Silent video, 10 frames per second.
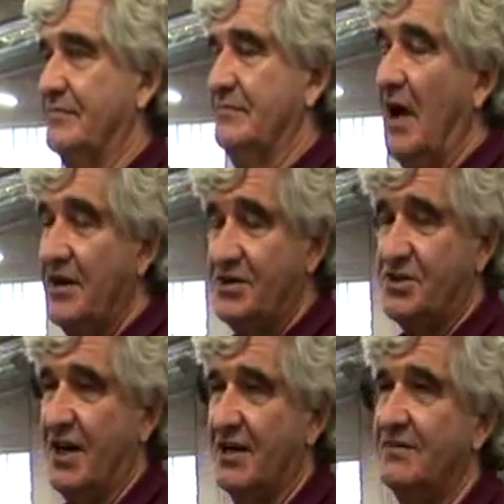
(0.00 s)
Motor
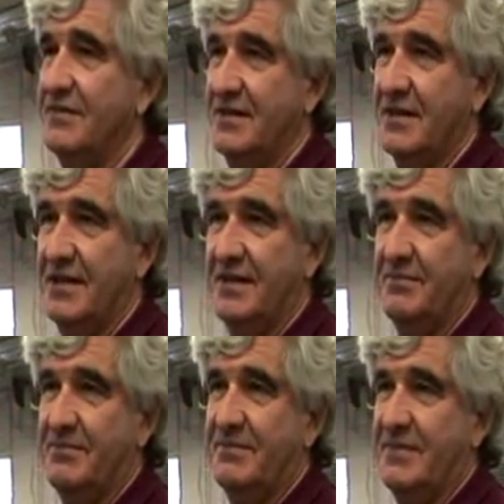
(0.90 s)
Show in in
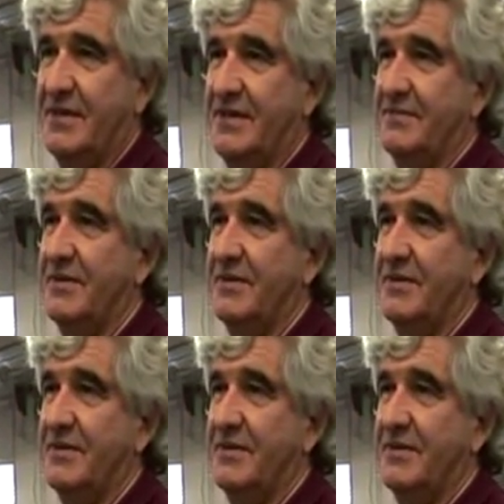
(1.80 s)
the in the